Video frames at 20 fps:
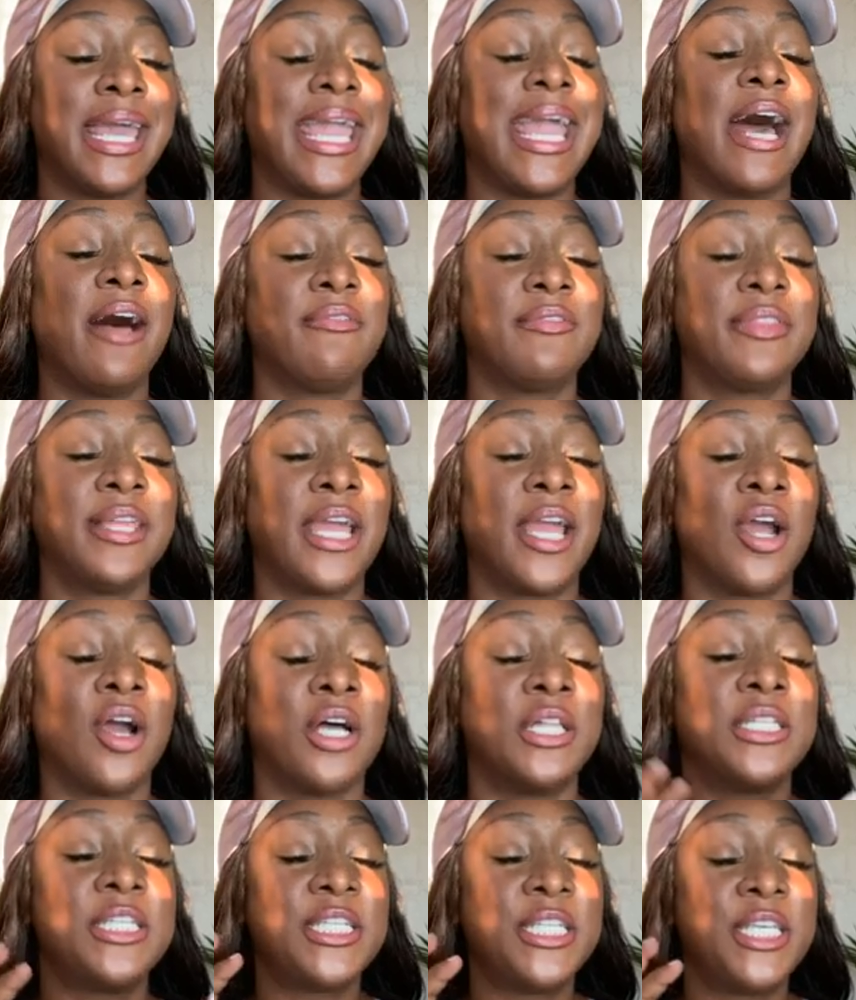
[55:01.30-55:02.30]
out there
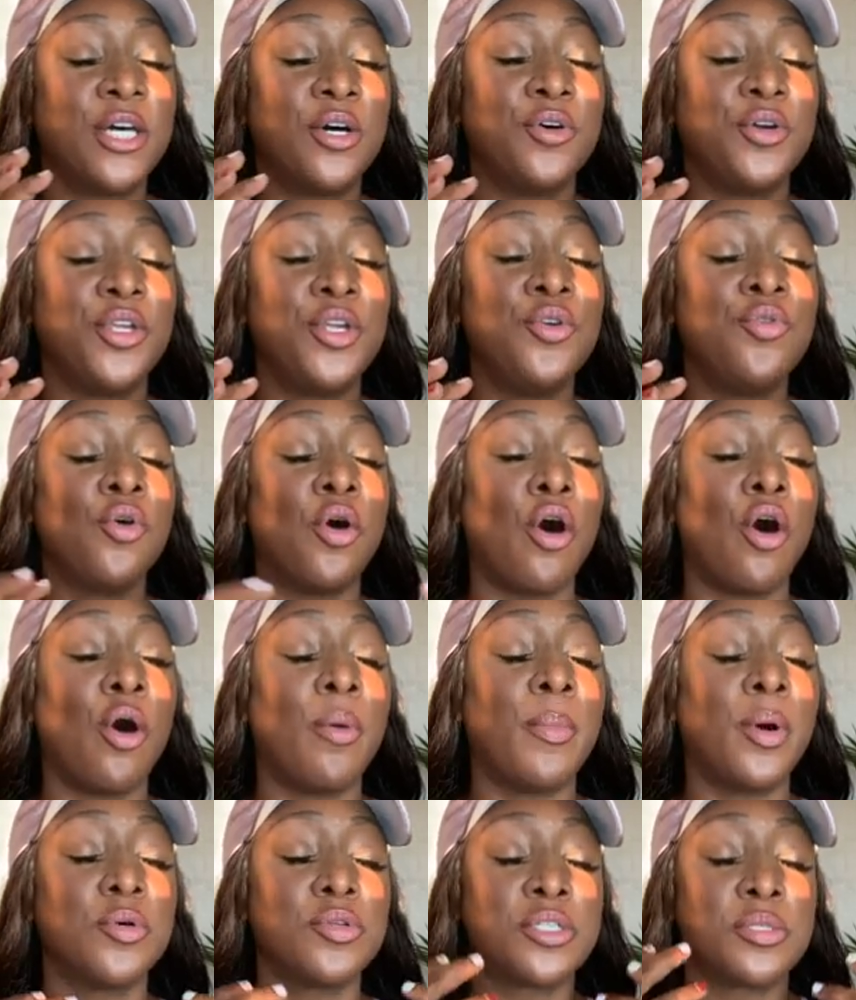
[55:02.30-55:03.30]
until you
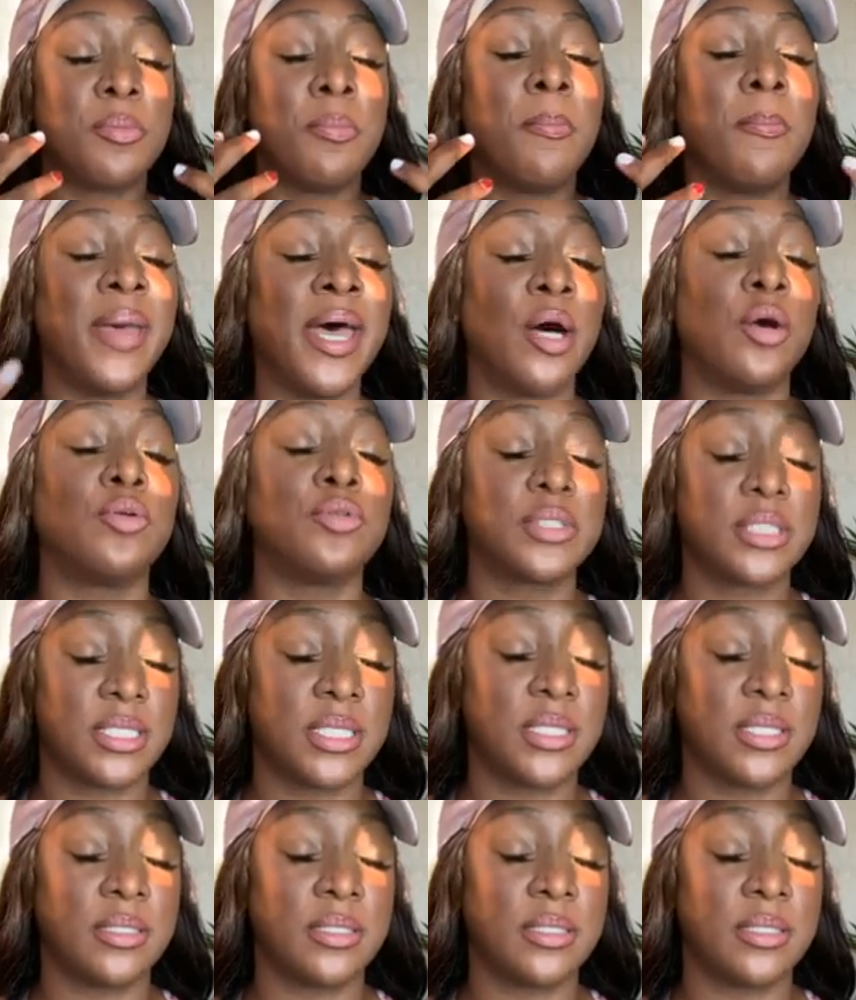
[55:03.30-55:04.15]
almost melt.